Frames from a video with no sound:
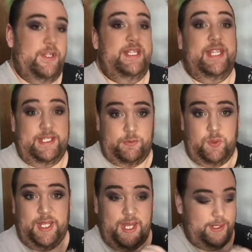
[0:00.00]
Yes, we
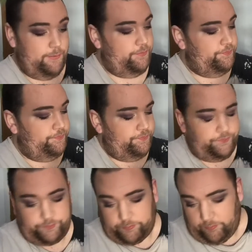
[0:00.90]
can.
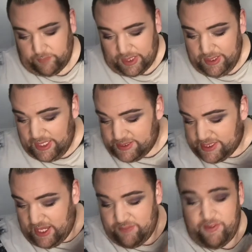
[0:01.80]
Let's
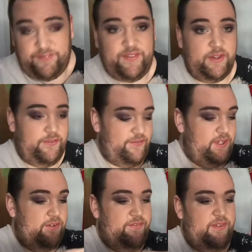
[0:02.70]
have a feel,
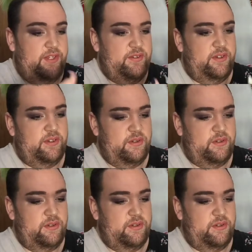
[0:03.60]
feel, feel.